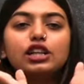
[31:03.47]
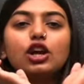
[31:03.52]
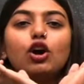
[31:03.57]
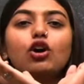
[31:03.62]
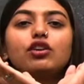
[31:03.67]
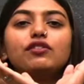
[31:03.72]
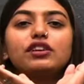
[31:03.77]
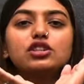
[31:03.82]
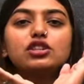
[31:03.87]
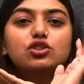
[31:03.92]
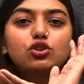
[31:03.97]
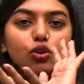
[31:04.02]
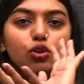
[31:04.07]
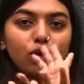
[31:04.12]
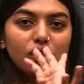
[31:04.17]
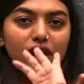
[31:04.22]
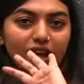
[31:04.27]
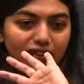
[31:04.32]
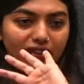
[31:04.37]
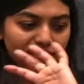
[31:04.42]
They always
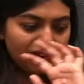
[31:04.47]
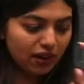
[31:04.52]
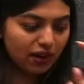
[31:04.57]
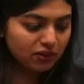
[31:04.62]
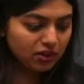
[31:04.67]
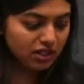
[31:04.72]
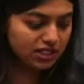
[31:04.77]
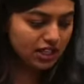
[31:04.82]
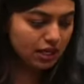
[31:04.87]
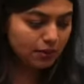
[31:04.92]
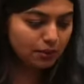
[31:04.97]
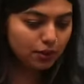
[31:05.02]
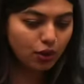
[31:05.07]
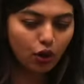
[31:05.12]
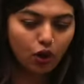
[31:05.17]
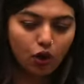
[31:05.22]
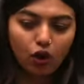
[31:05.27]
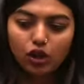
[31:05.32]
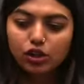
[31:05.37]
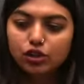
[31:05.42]
grow like flowers. They will be
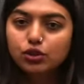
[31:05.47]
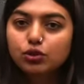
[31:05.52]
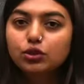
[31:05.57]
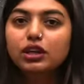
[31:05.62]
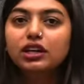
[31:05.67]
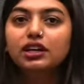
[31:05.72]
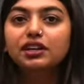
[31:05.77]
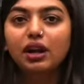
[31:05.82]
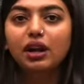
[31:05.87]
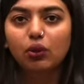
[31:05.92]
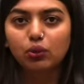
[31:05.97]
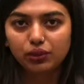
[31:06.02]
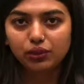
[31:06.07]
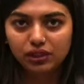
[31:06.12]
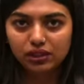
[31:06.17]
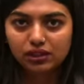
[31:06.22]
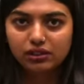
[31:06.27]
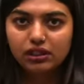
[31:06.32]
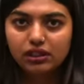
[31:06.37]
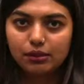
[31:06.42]
all to the
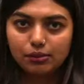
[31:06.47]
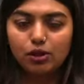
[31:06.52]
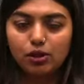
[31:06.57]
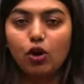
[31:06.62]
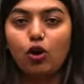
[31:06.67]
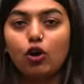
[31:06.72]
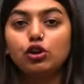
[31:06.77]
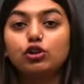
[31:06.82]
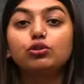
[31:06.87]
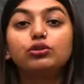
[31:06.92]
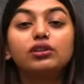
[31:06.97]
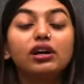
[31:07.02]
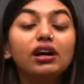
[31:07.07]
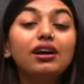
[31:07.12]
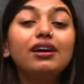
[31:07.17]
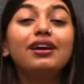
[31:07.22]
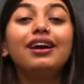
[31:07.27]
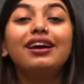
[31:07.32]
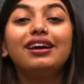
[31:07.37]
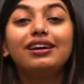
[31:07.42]
ground. They will be all to
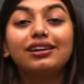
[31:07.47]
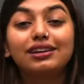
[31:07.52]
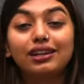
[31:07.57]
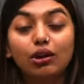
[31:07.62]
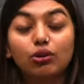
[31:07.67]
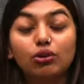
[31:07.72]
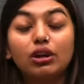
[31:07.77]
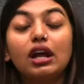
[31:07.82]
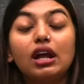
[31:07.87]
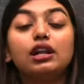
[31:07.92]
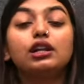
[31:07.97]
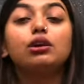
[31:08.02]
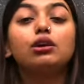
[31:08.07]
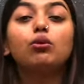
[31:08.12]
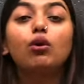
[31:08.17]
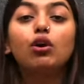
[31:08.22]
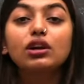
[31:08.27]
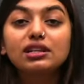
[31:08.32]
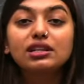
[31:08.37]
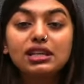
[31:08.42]
the ground. Now,
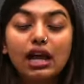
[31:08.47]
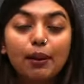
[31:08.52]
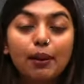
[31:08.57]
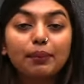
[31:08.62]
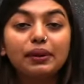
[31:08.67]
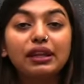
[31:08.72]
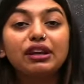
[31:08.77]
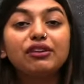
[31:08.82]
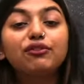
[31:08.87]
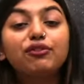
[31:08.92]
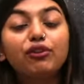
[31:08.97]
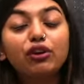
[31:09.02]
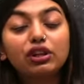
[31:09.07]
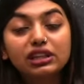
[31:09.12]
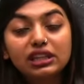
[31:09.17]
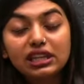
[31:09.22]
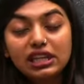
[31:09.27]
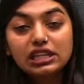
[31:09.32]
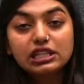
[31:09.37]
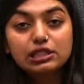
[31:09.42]
what is happening for
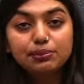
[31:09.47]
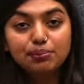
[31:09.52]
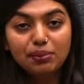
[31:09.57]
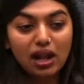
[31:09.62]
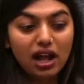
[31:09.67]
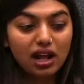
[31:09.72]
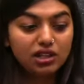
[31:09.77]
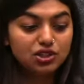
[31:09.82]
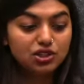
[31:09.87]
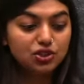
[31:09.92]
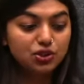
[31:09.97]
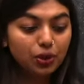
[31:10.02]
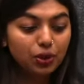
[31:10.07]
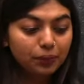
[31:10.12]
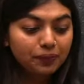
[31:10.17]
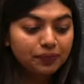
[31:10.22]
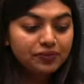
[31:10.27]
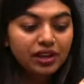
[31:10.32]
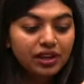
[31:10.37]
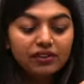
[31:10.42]
these plants?
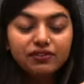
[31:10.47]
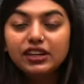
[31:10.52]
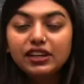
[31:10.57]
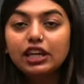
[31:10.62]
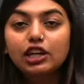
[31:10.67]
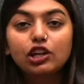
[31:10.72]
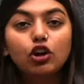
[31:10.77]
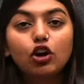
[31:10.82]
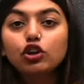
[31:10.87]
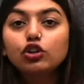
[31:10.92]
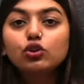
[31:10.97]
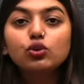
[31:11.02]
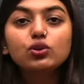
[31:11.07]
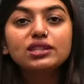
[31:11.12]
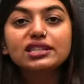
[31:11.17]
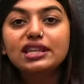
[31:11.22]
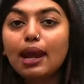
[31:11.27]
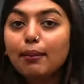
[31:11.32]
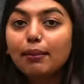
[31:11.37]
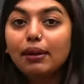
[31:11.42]
No, we cannot do
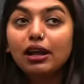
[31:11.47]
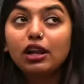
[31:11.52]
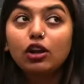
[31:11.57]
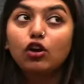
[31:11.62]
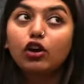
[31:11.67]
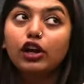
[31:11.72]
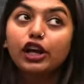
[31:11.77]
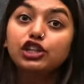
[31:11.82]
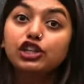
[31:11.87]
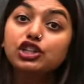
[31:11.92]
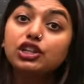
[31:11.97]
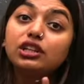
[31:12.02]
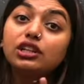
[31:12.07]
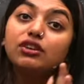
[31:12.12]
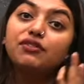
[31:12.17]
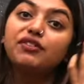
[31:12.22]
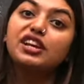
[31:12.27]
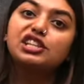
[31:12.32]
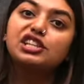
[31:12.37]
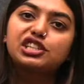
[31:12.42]
stem elongation in
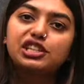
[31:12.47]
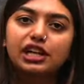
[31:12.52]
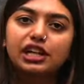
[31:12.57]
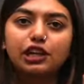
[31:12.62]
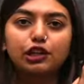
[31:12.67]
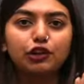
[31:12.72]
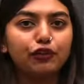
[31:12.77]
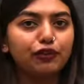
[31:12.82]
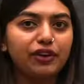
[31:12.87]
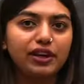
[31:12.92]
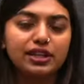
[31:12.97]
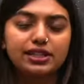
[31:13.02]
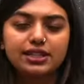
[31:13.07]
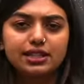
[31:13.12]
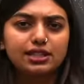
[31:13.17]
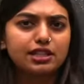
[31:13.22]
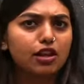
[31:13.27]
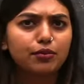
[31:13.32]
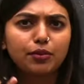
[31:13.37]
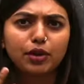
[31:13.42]
the vegetative phase
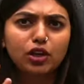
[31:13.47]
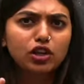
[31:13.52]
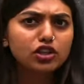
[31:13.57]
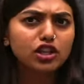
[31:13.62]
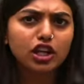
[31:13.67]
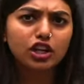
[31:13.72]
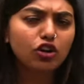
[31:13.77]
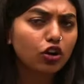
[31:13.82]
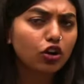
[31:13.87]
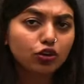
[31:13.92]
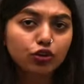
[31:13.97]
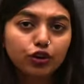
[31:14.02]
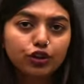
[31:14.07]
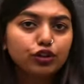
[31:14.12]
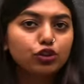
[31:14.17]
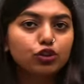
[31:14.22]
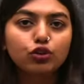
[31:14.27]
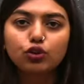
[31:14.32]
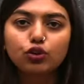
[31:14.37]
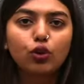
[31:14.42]
itself because they are not
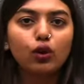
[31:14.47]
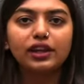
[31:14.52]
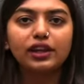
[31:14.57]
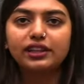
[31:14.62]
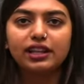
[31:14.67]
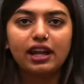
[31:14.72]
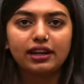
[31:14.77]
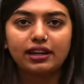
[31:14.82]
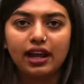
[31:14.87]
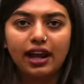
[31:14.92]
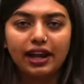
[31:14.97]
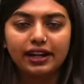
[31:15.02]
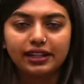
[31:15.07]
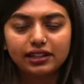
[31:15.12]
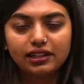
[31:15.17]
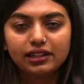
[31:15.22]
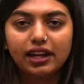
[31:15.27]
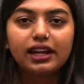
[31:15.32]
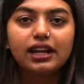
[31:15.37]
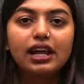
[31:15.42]
going to grow in that
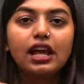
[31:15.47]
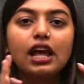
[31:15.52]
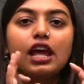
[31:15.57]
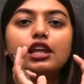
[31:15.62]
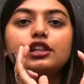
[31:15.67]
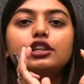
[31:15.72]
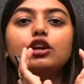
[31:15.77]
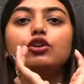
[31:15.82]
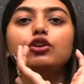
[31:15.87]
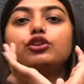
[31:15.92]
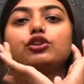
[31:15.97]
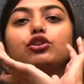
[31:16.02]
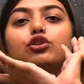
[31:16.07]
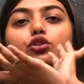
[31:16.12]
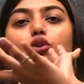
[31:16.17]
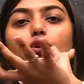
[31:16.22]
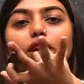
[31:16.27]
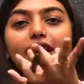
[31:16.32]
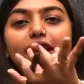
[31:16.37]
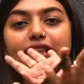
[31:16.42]
height, right? They are going to
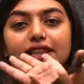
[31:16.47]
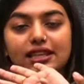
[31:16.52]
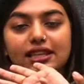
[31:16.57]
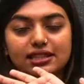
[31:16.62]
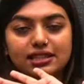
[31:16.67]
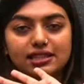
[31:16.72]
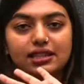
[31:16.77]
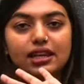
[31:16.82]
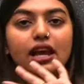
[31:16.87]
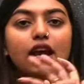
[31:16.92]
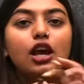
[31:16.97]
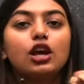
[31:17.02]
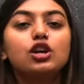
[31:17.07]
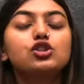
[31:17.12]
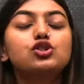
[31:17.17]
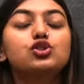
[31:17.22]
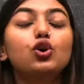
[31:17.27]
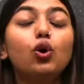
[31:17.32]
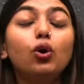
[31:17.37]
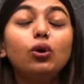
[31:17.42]
grow like this.
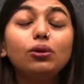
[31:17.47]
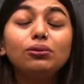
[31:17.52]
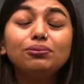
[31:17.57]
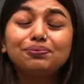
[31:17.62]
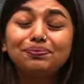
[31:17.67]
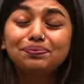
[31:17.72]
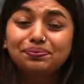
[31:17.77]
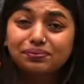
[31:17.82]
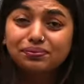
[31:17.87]
So,